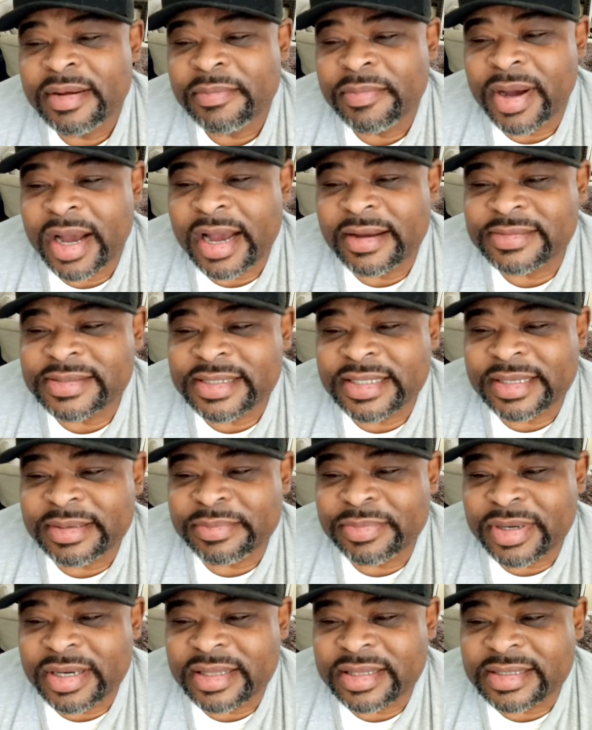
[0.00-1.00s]
But I've
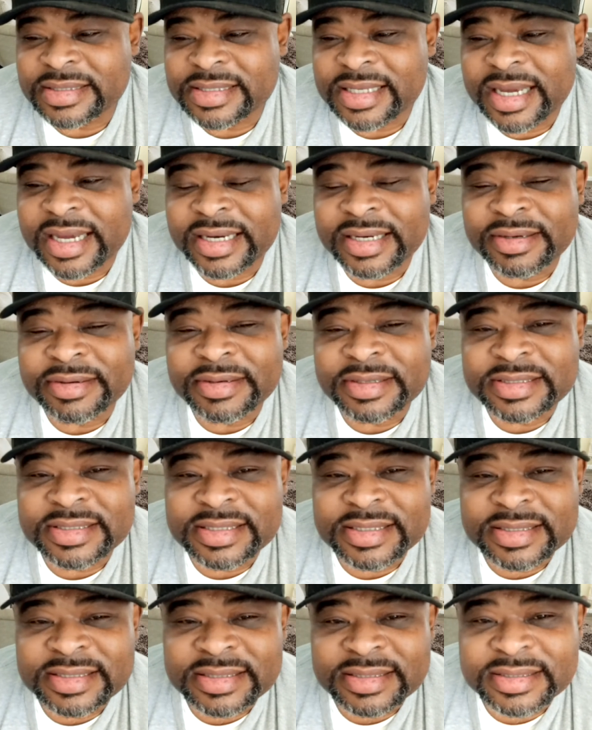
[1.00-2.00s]
seen brothers ignore
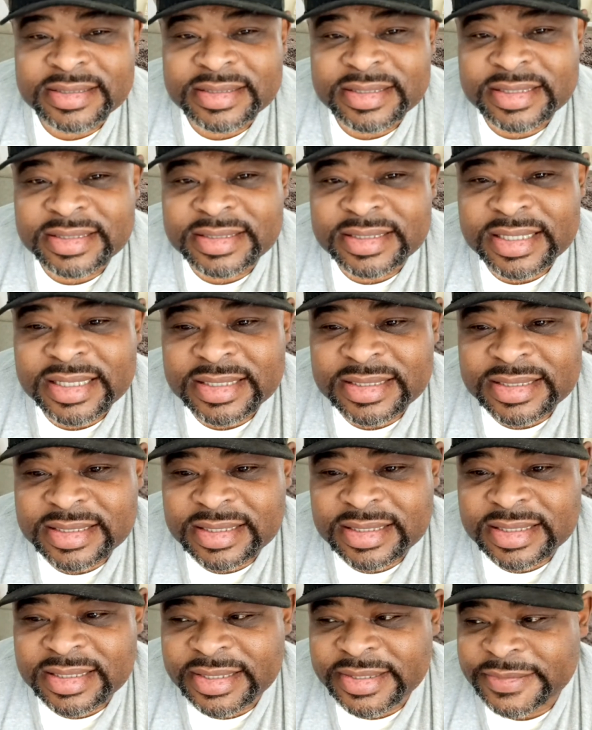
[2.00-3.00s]
sisters
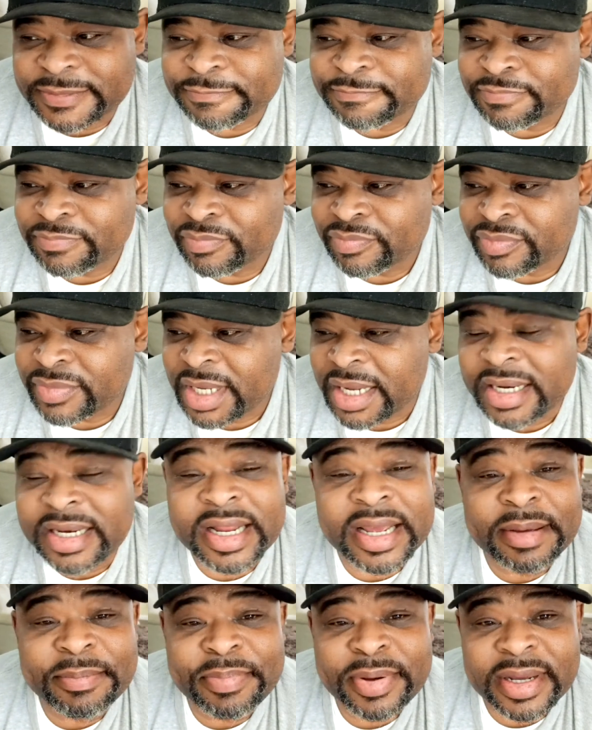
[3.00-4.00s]
intentionally,
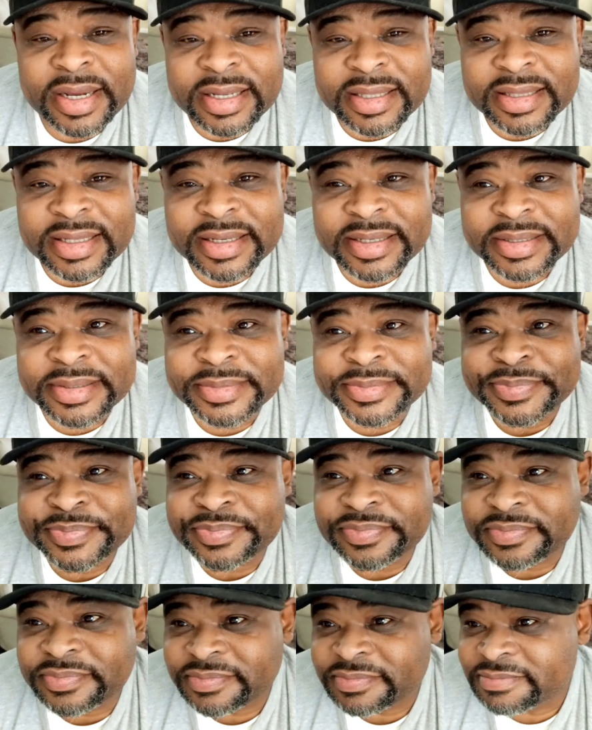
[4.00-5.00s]
nitpick them,
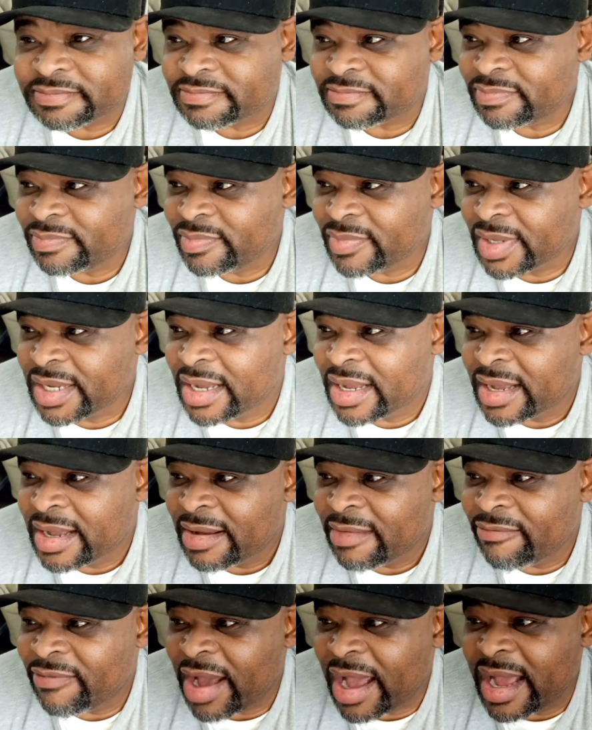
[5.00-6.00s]

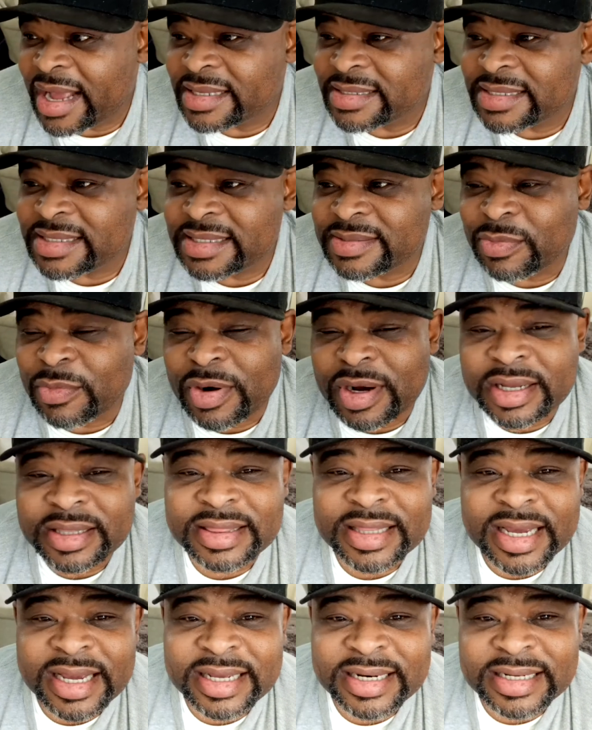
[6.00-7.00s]
find
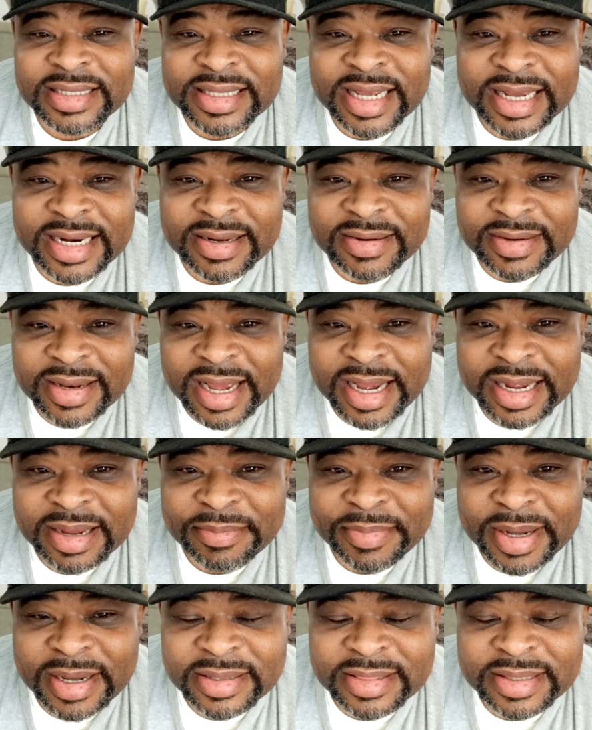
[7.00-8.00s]
one thing that they don't like
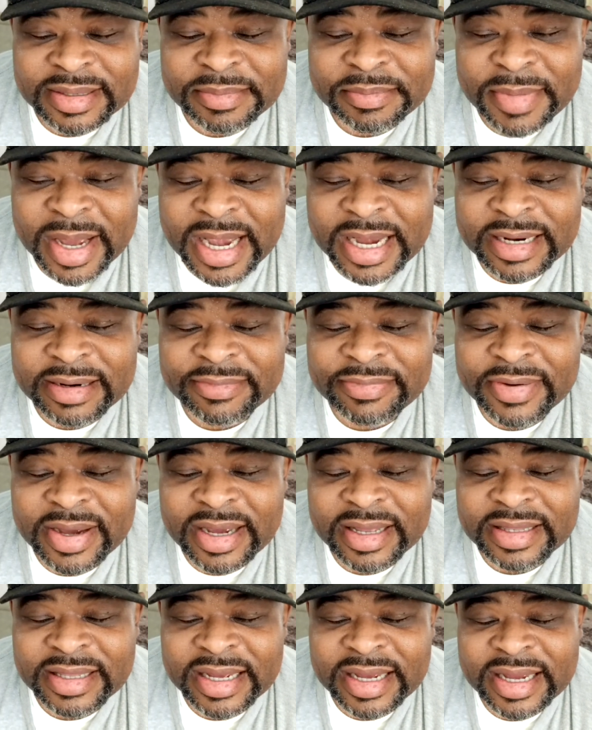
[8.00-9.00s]
about them,
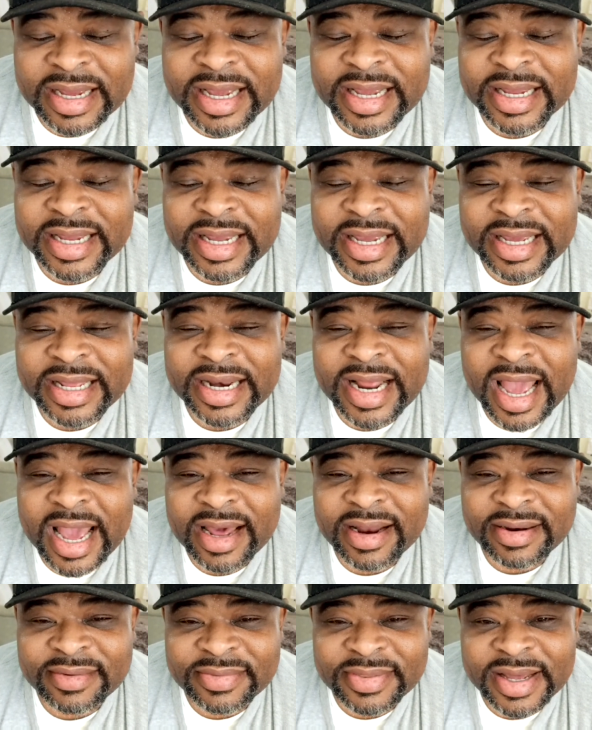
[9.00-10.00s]
magnify that, and get
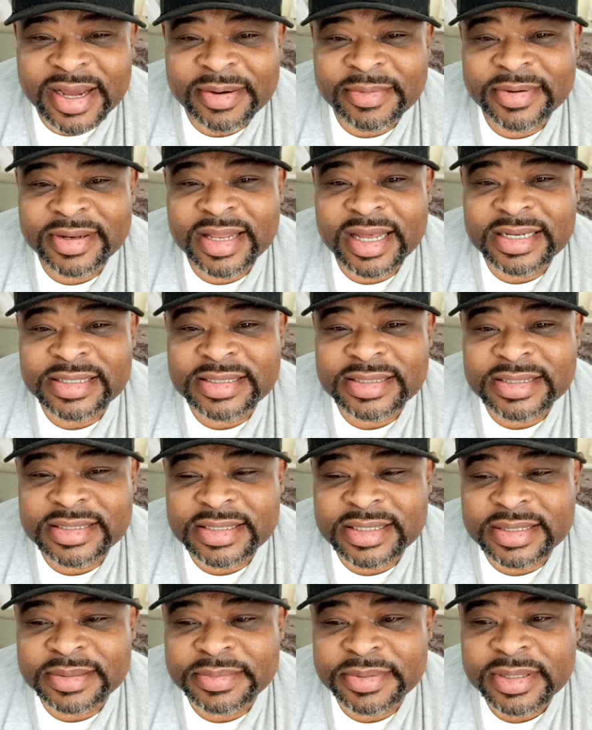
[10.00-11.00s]
out of that
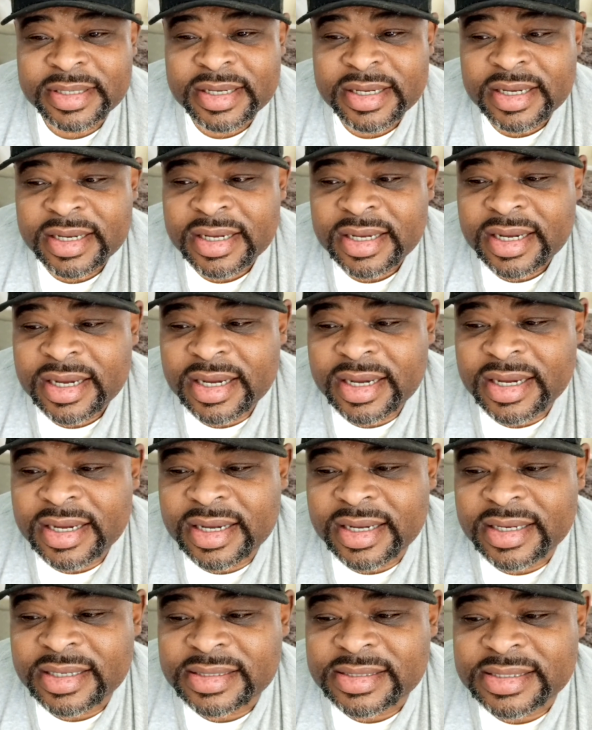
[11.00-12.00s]
relationship
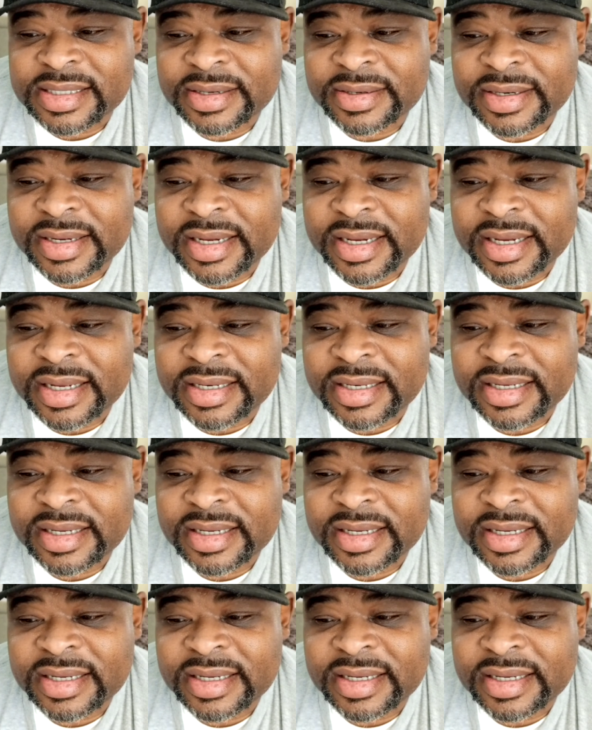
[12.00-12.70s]
so that